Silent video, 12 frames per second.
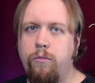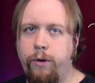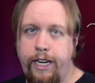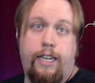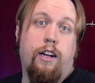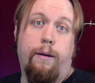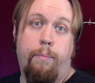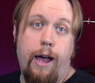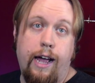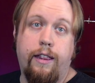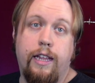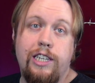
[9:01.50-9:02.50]
we need to
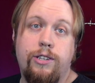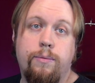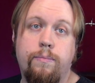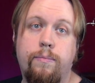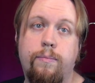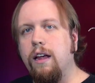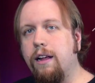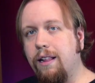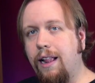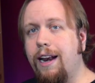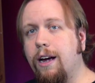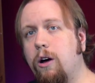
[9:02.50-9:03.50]
unpack this.
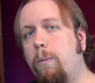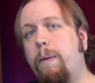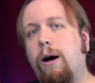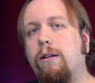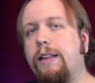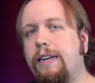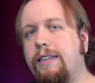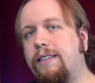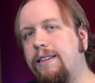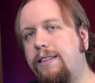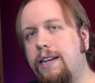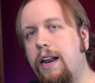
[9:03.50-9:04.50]
Glen Echo, Maryland is
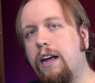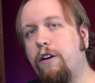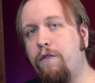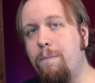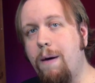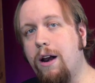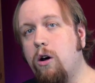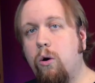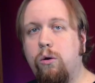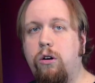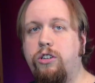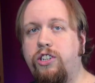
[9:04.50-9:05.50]
the setting of meta horror